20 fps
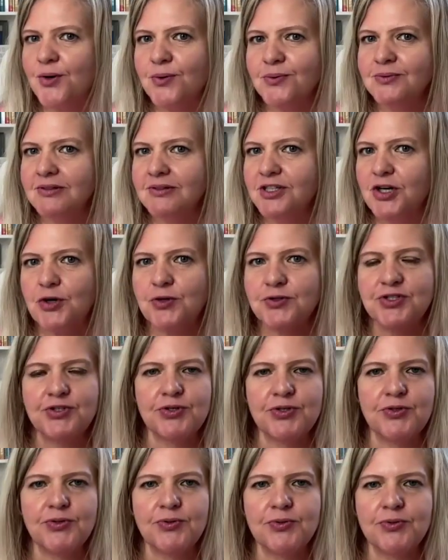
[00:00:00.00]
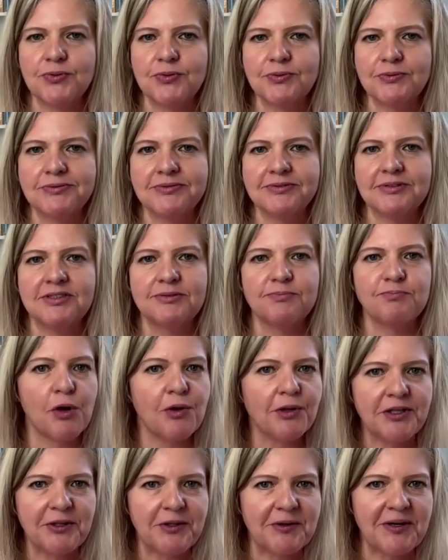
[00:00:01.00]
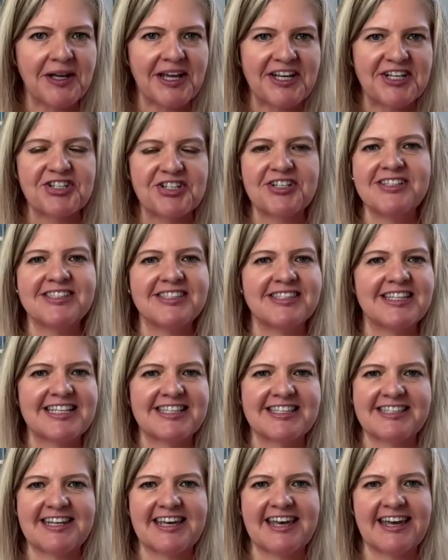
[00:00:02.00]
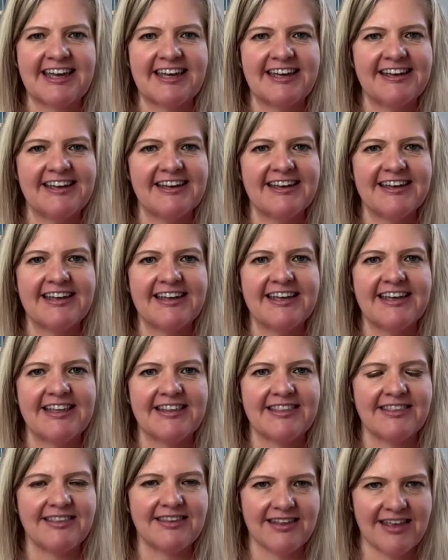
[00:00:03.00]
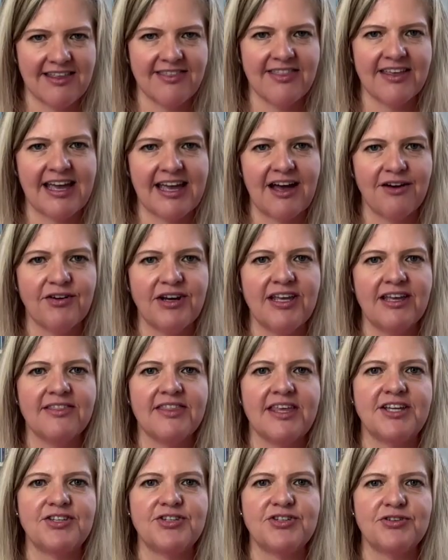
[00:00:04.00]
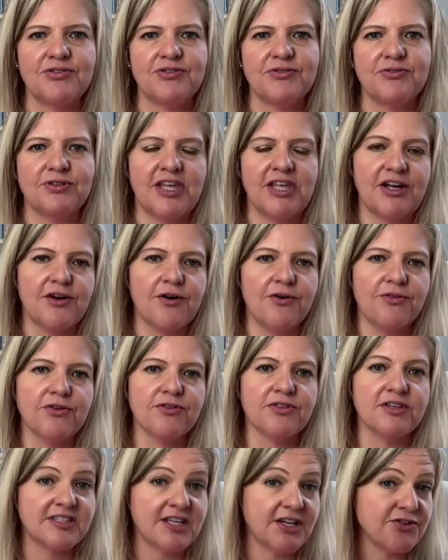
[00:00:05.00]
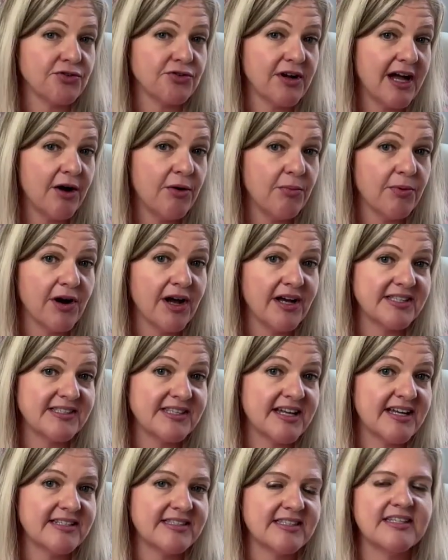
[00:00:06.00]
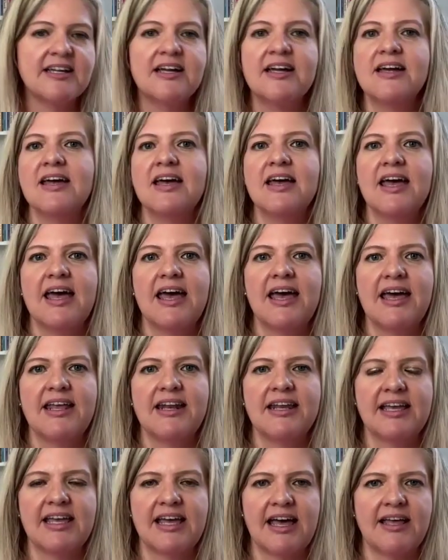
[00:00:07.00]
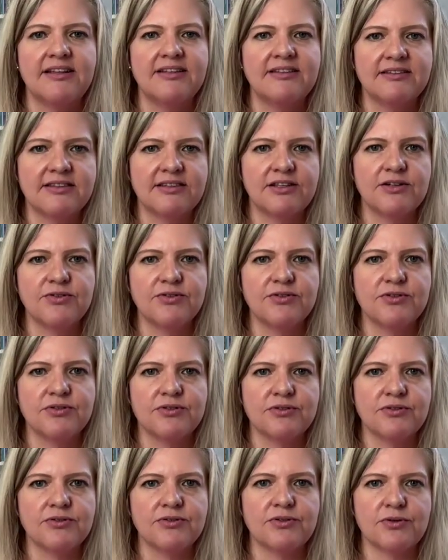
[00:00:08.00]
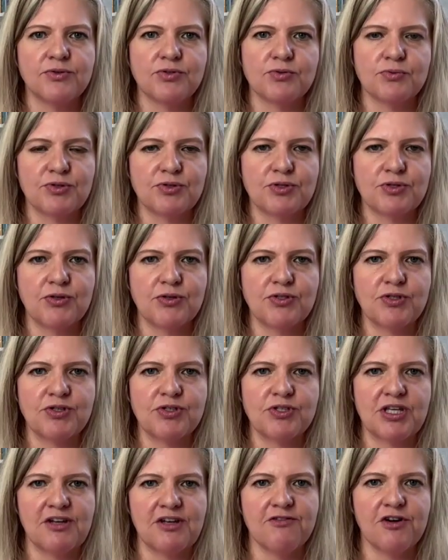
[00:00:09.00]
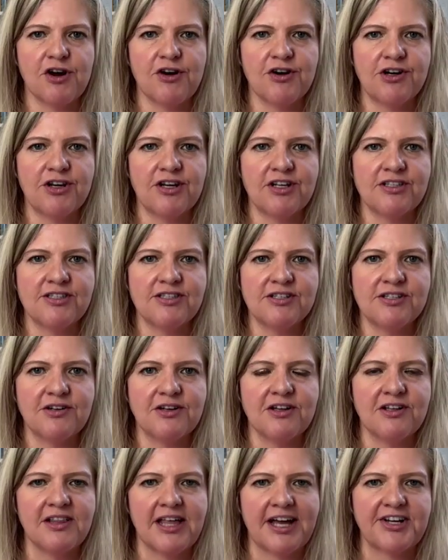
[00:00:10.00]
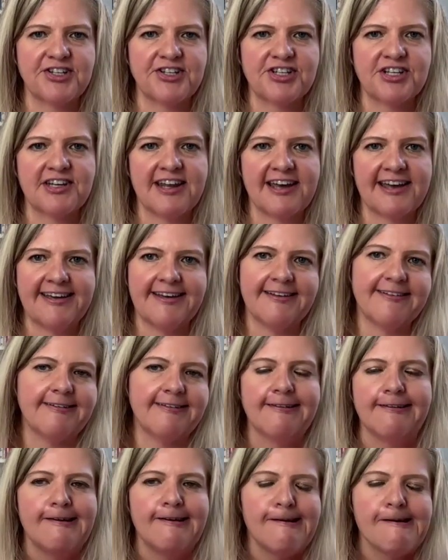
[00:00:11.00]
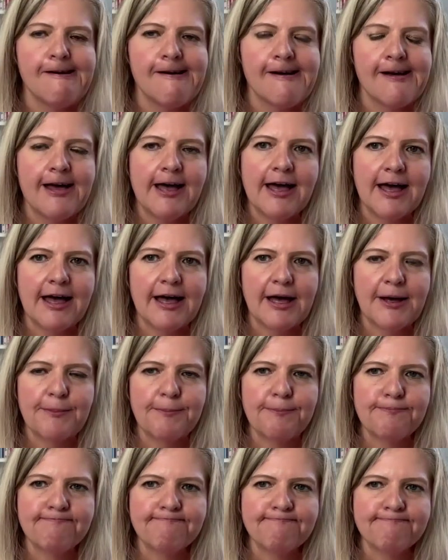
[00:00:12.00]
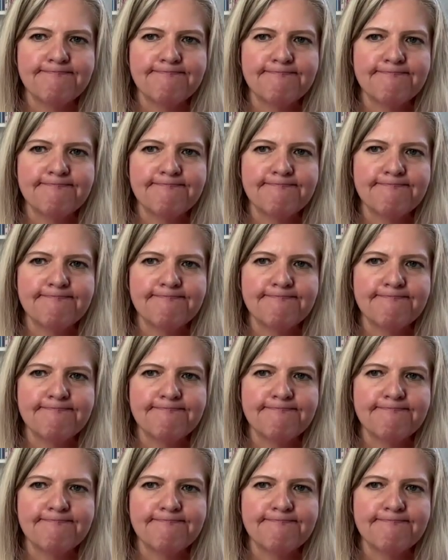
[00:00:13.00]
don't go to polling locations. They stay in the county. They go through the central count process. And again, those results are safeguarded until election night. And